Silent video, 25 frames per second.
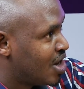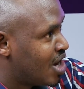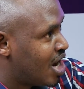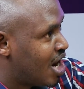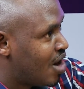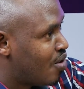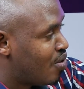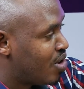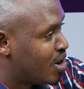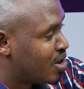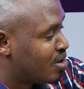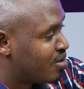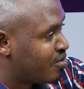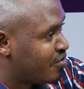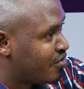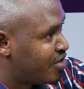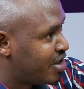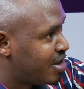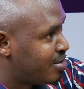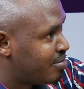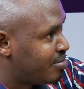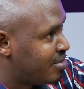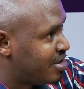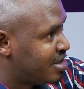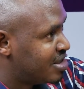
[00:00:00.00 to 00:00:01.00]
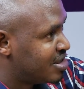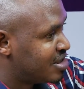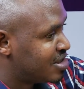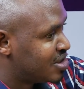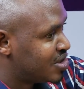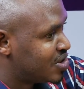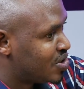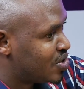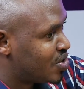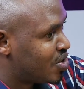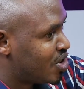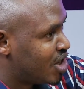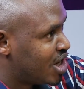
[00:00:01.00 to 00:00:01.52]
One of them
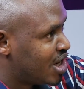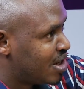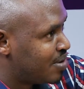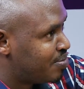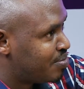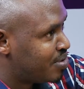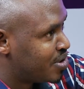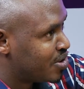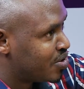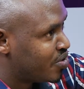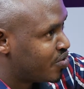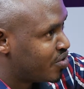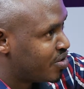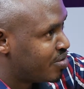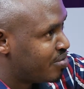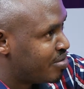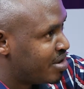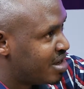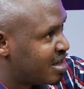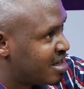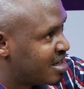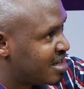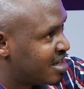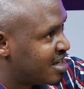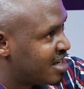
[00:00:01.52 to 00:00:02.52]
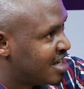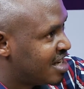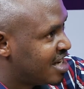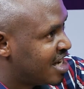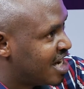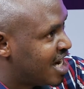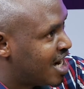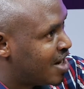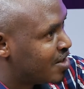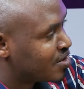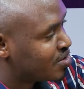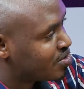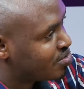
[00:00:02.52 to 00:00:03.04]
is, helping women
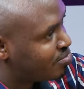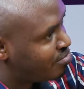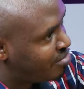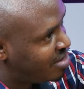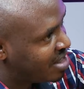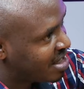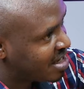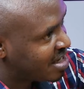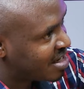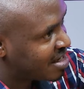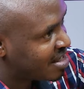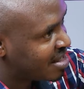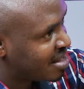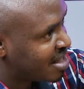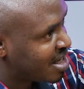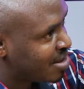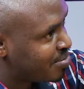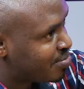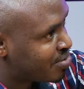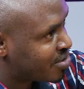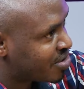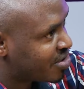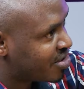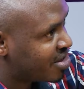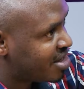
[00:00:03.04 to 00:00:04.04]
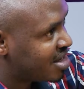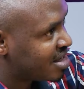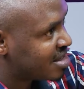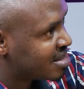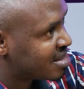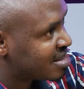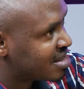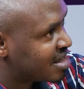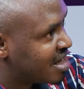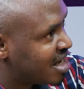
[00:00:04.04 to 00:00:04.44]
how to market their products,